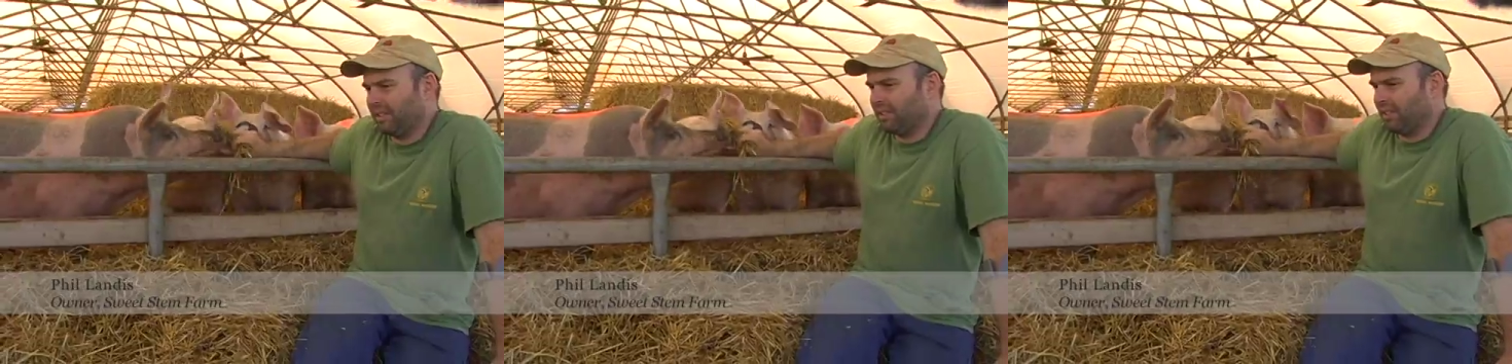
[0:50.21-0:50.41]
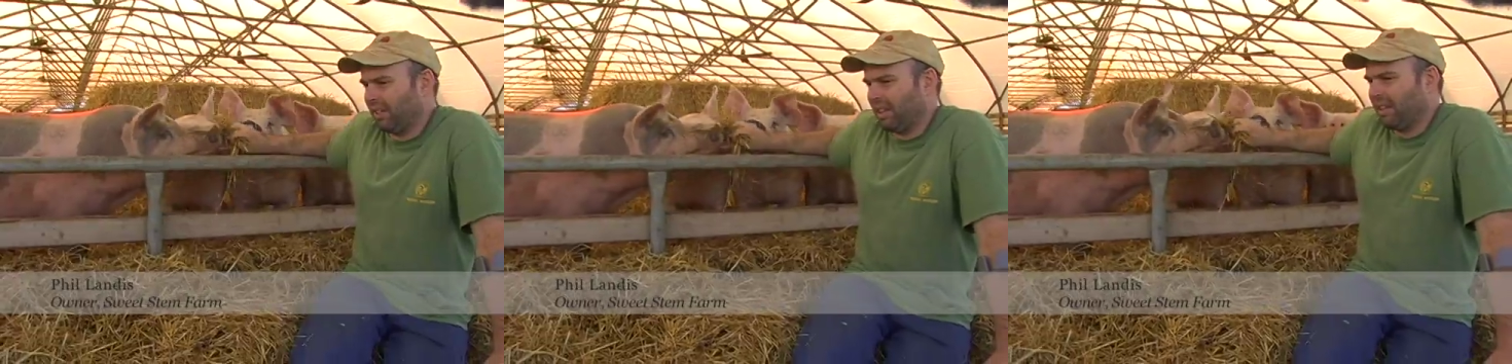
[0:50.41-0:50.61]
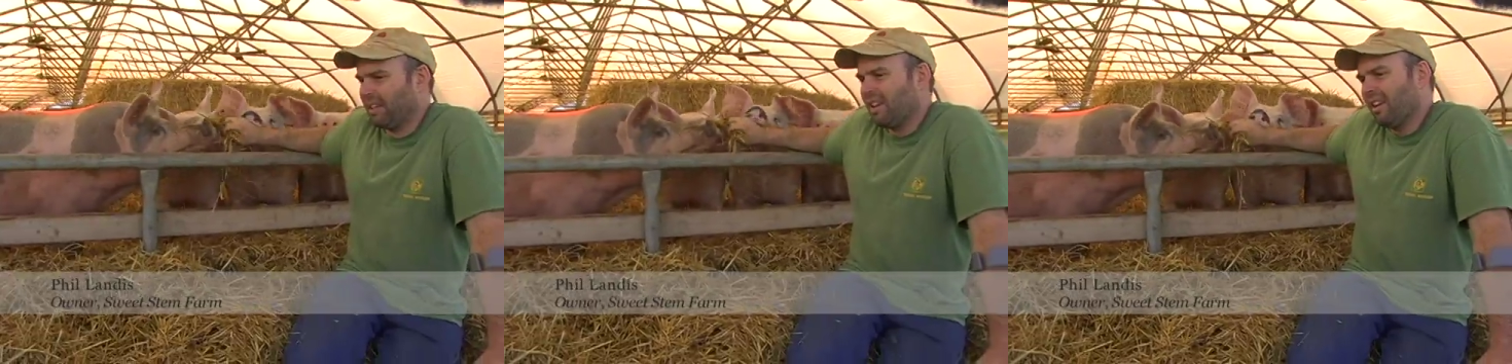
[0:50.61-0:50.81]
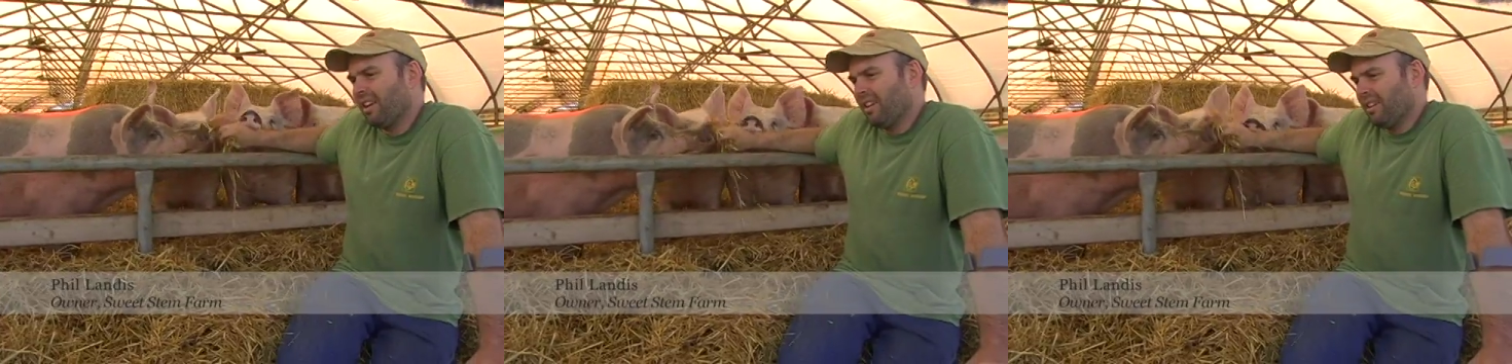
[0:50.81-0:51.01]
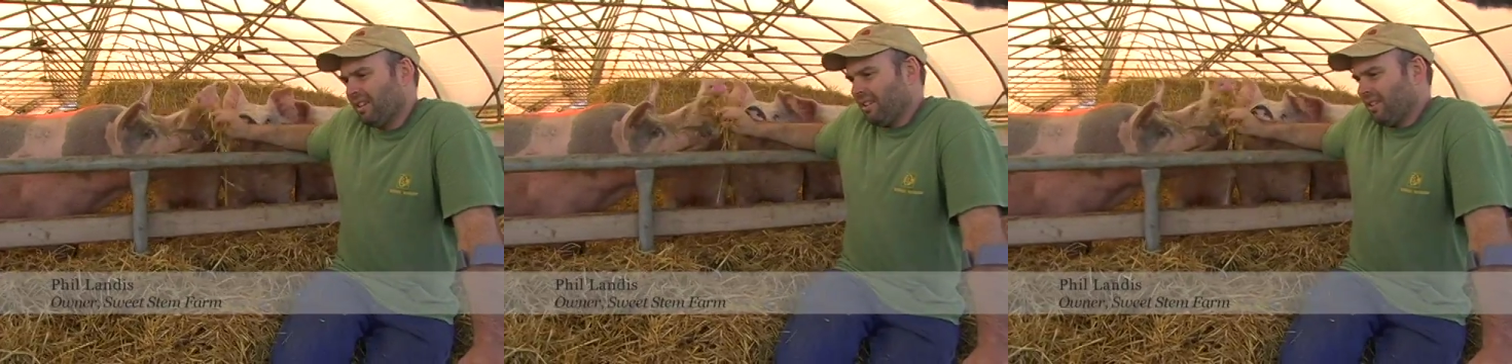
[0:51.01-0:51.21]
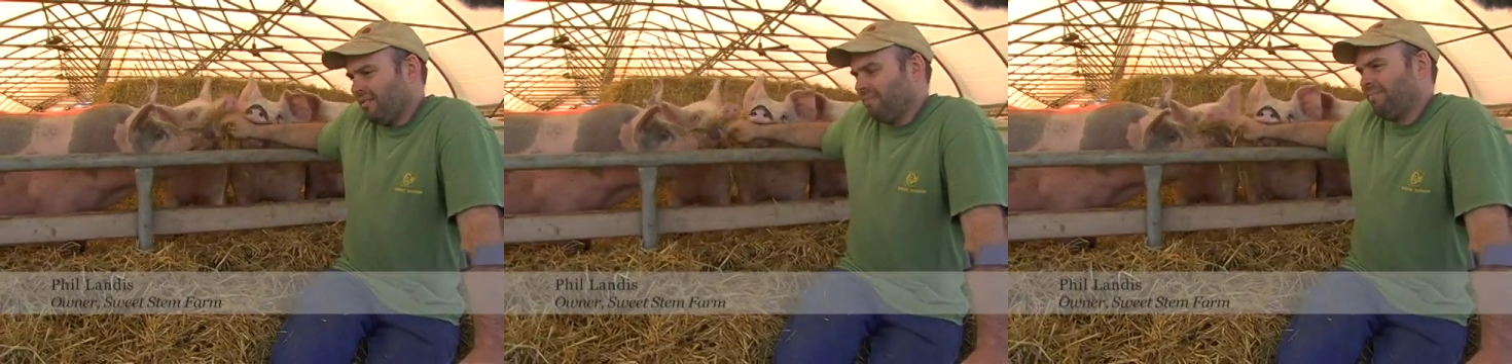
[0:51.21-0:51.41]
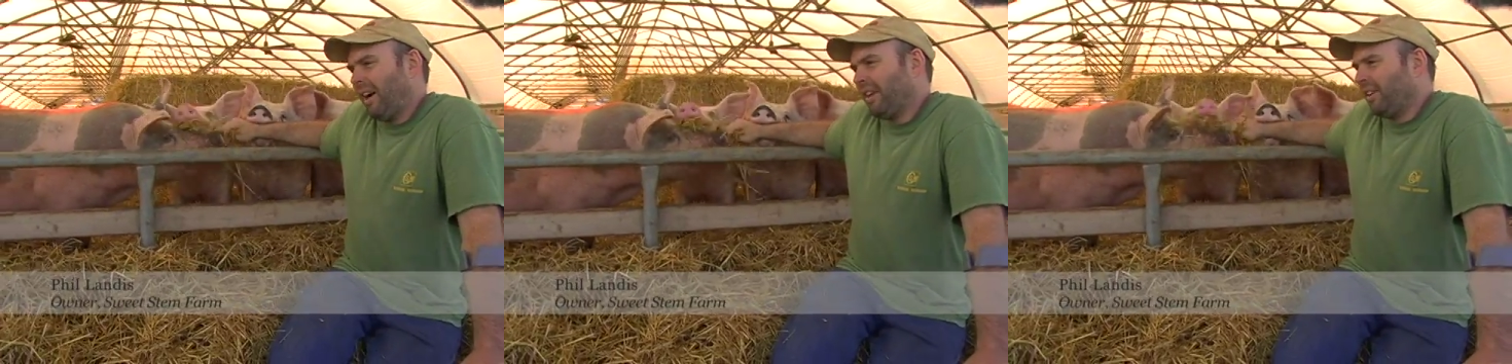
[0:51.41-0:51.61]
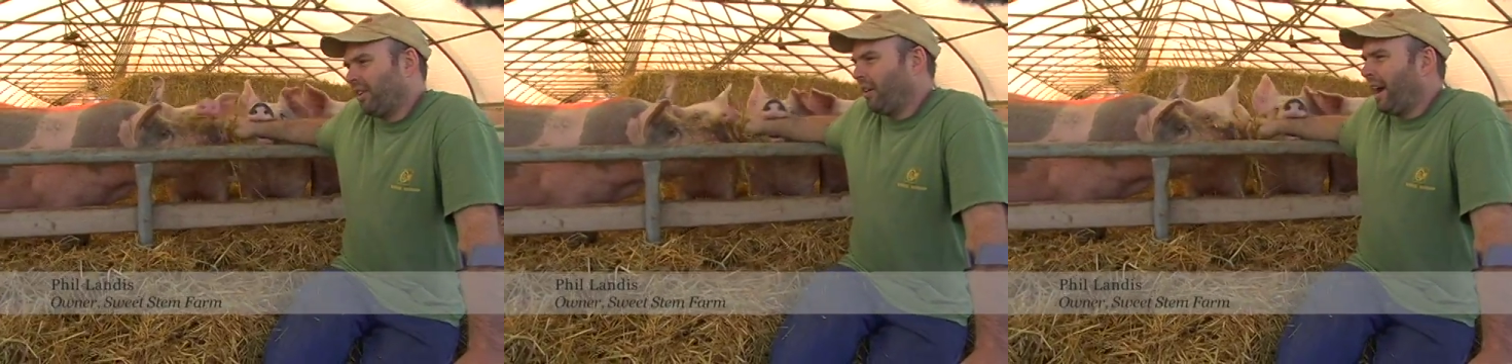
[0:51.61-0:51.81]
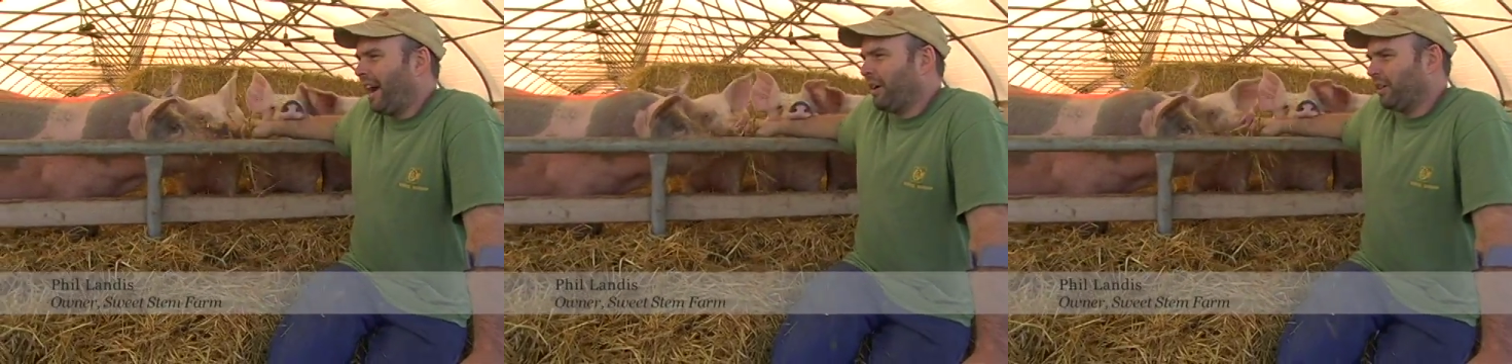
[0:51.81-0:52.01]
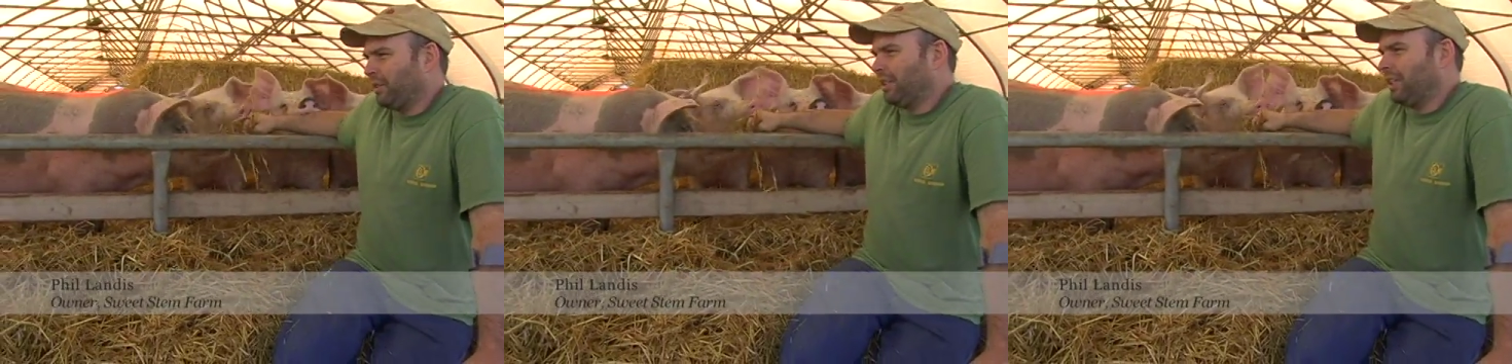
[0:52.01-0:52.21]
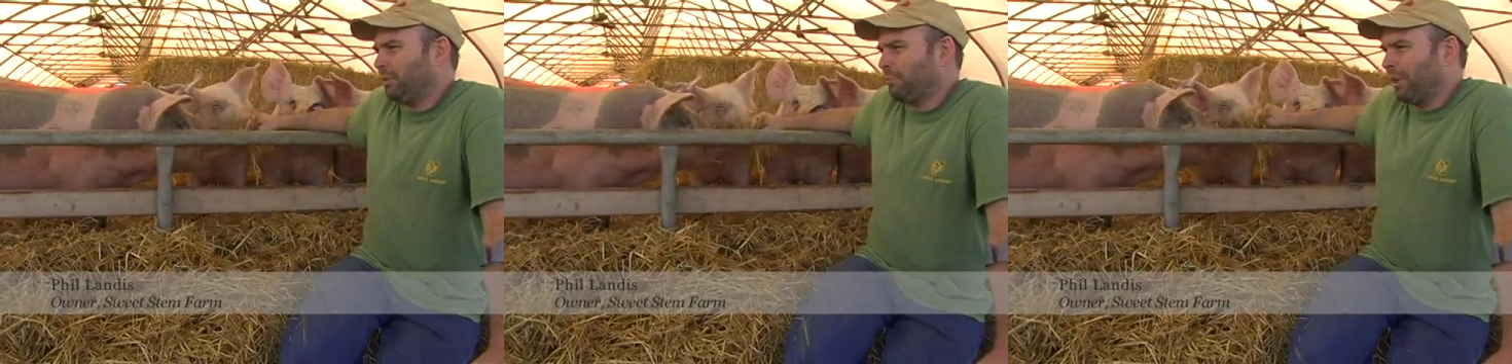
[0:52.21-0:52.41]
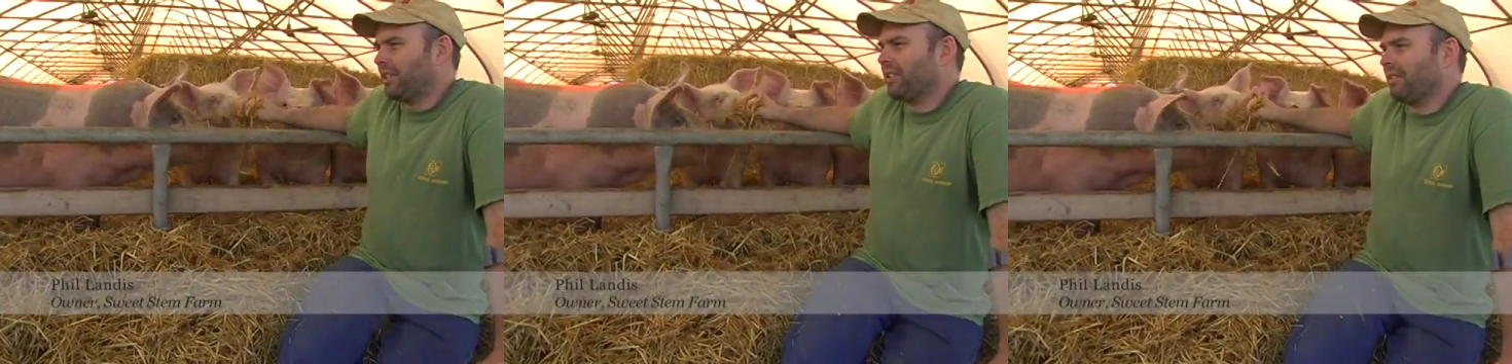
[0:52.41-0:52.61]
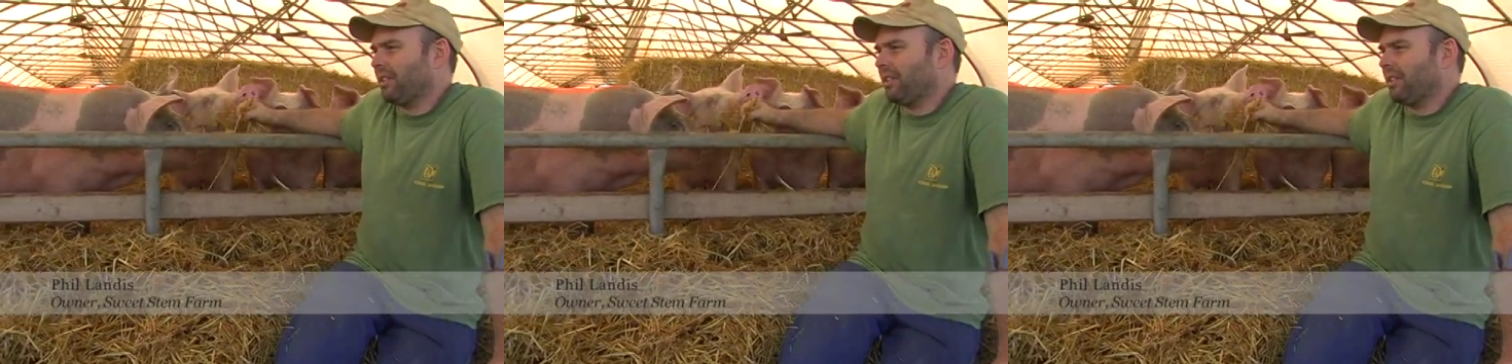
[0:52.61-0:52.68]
So that, I don't know how unique, but